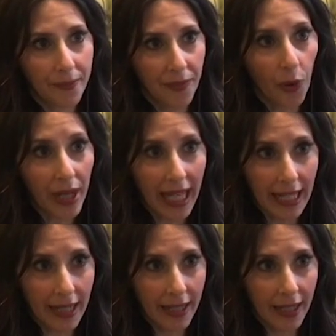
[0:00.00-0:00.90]

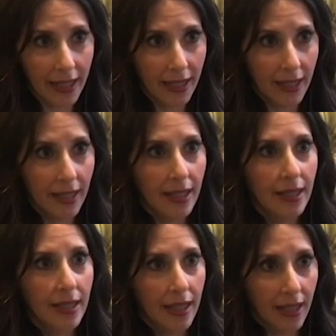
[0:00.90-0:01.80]
organic,
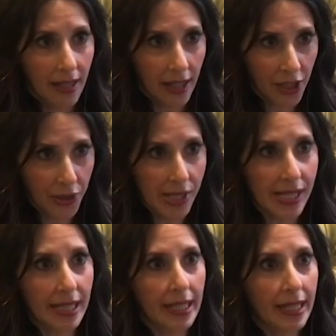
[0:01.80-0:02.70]

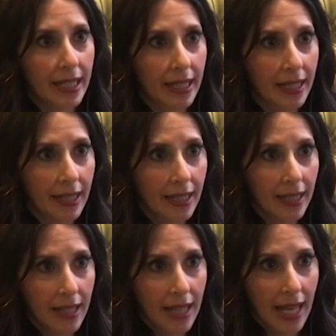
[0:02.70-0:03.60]
acoustic,
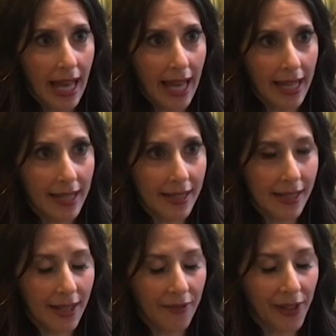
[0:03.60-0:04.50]
and
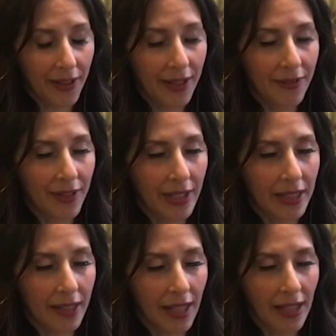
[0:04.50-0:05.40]
a very, very
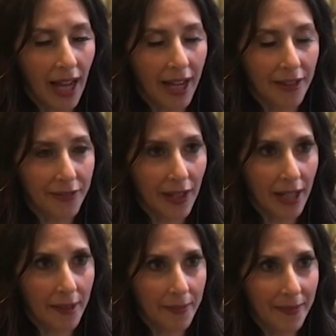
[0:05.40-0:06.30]
alive.
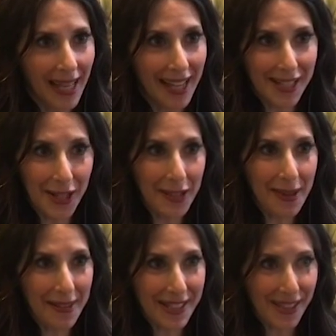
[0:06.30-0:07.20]
It's all
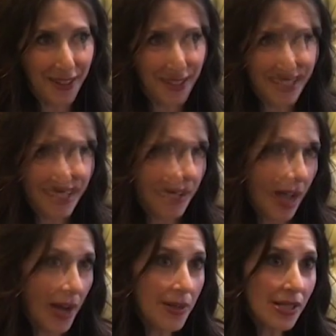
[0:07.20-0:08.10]
about the song.
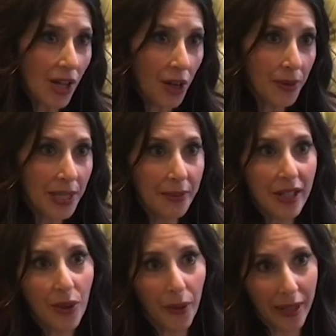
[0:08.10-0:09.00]
I was already
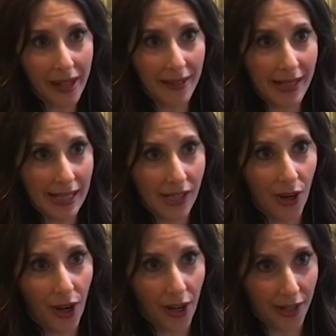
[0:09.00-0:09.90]
recording these
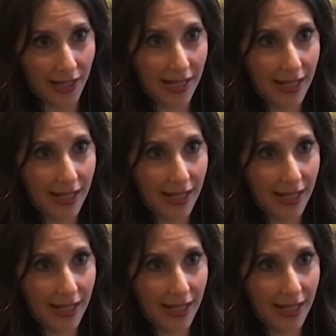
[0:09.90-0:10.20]
songs